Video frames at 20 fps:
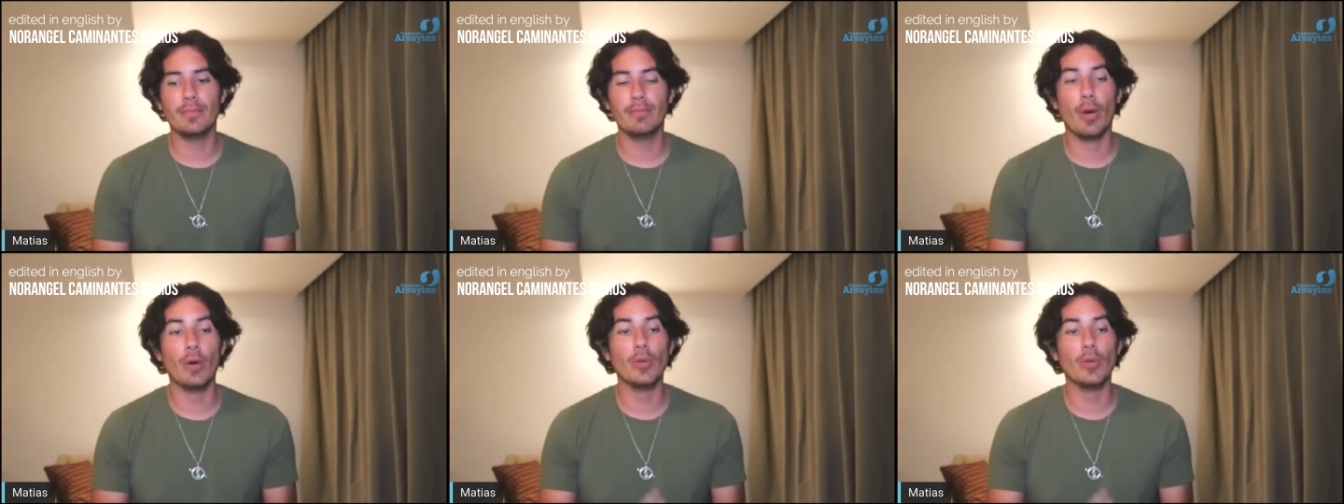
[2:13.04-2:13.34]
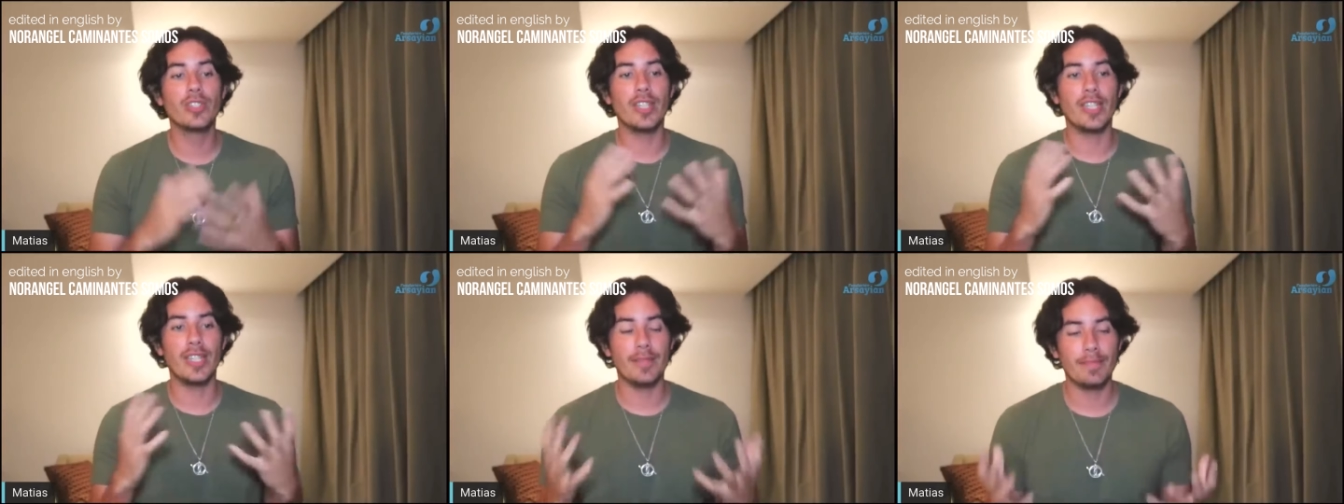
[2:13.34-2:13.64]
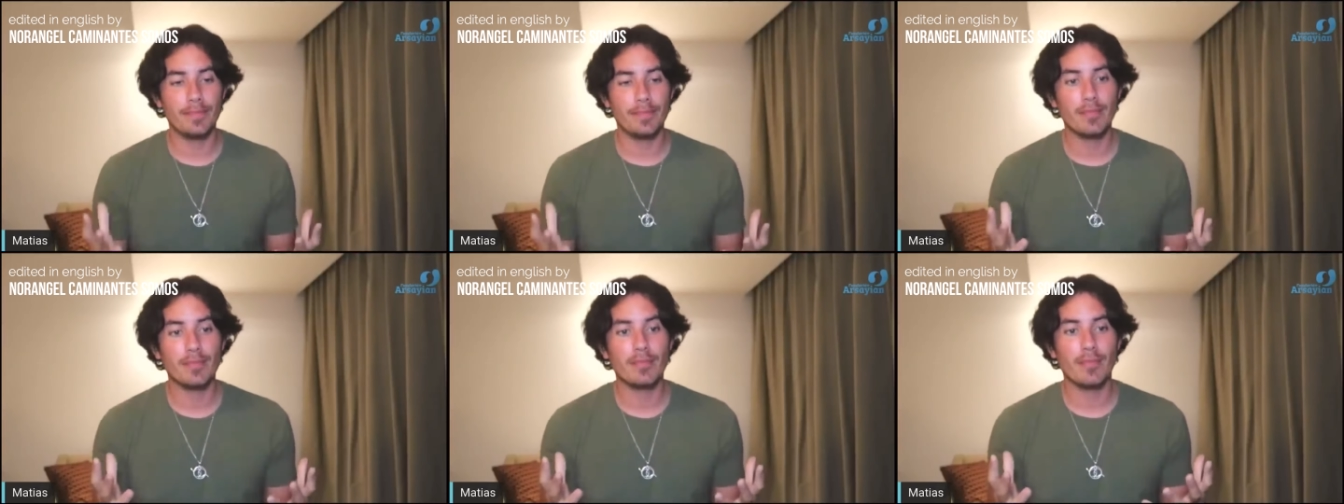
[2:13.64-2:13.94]

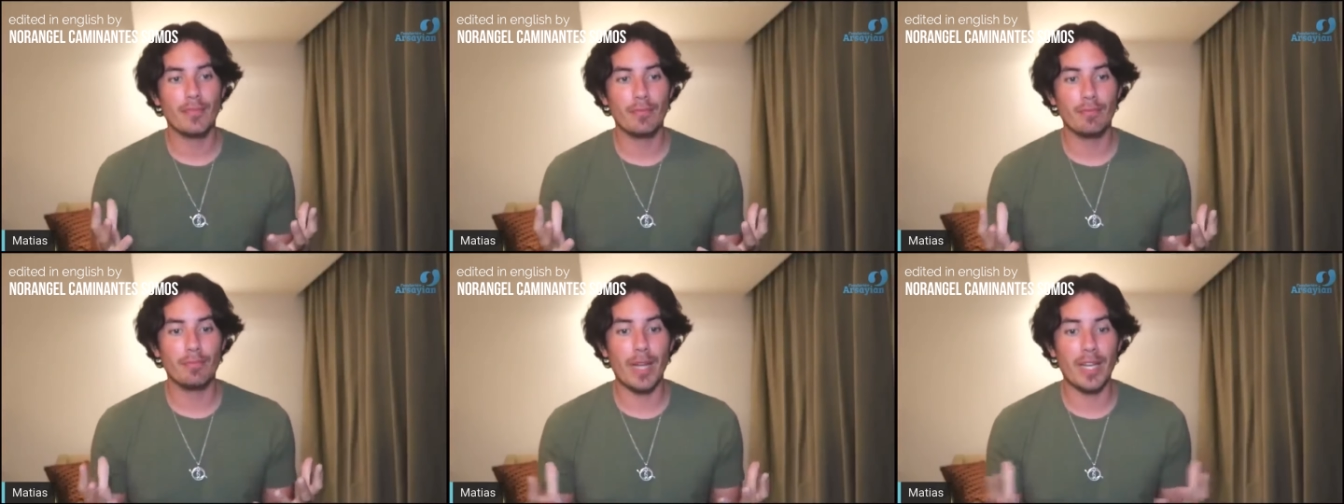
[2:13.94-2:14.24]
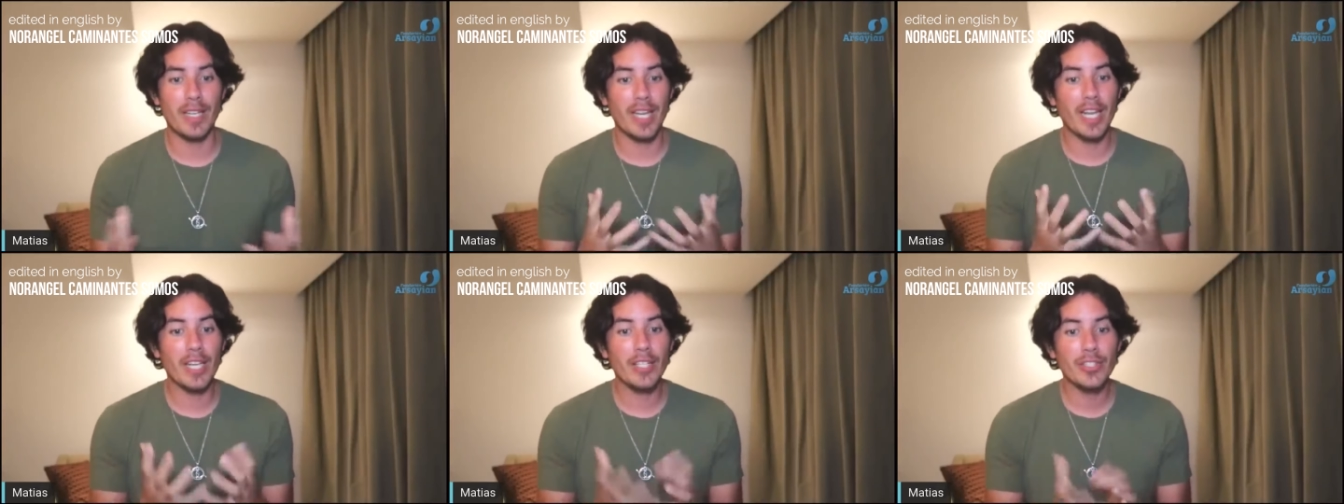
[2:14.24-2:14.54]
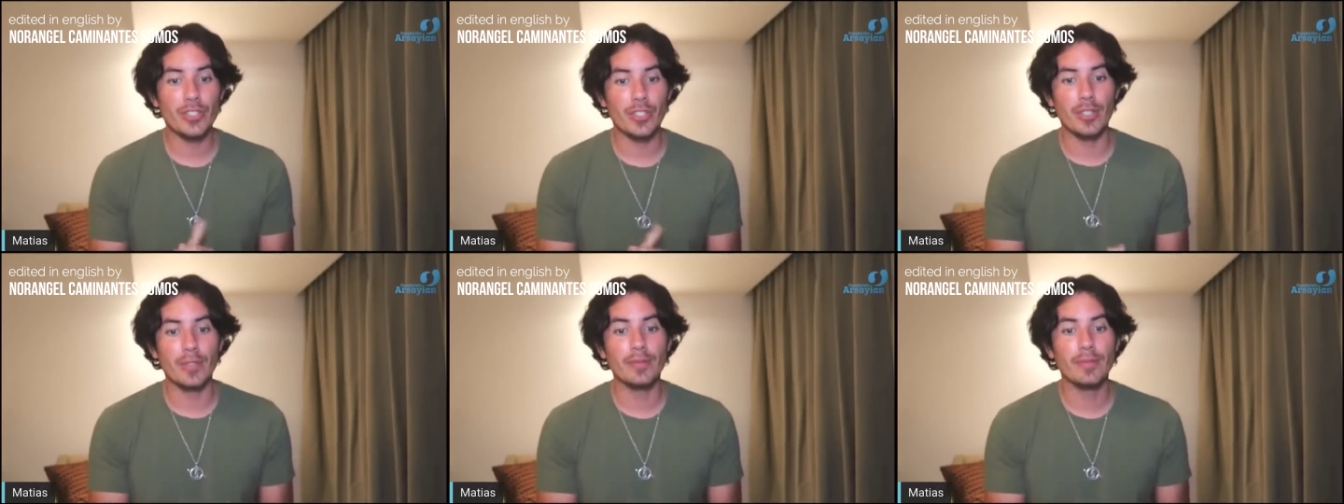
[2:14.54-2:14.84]
mostly by
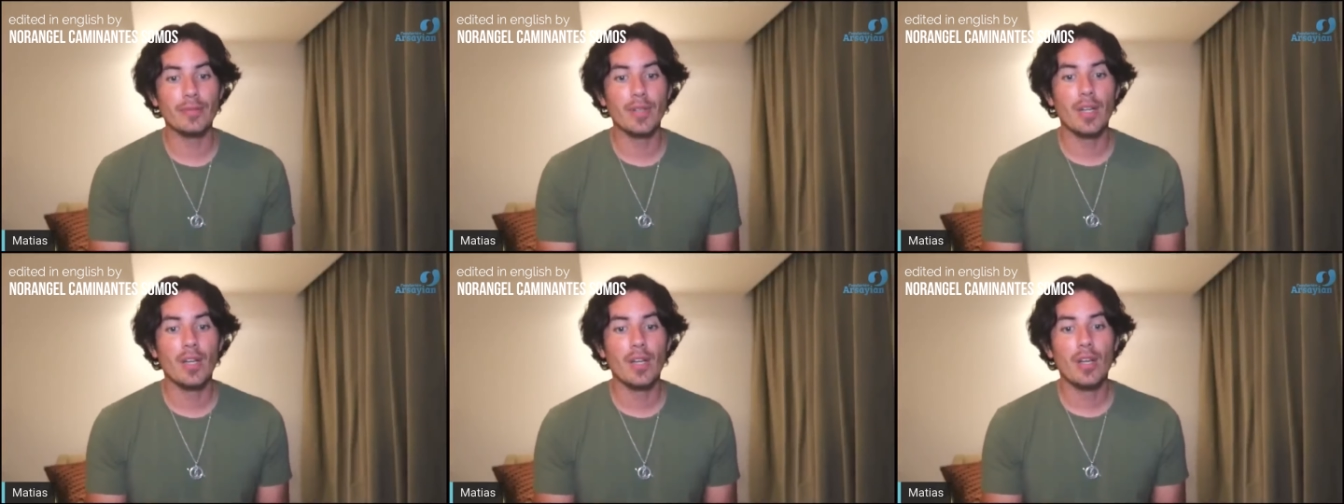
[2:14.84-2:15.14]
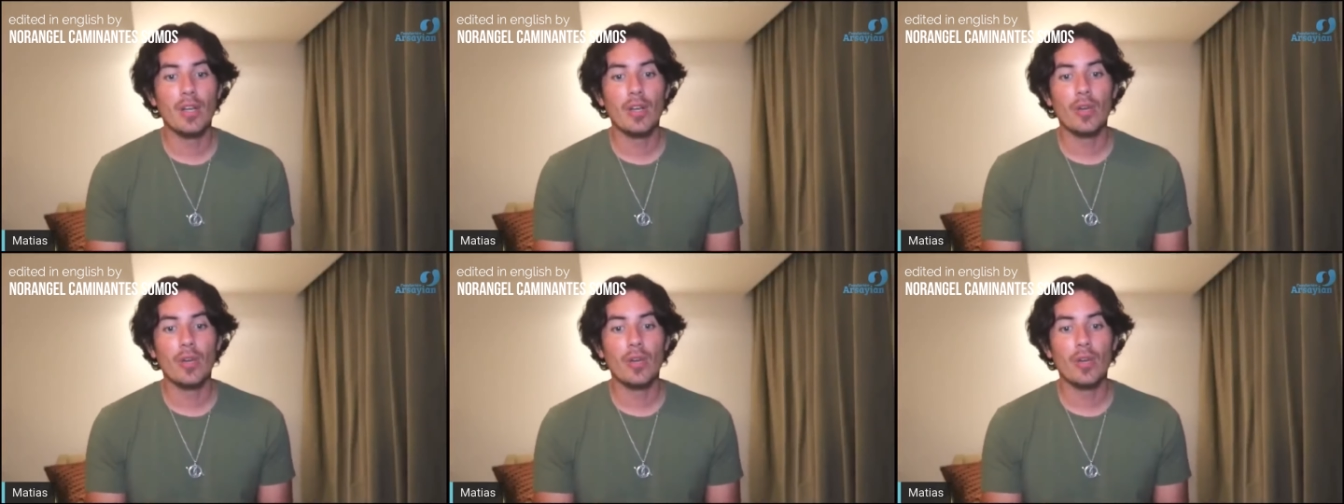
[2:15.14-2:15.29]
nature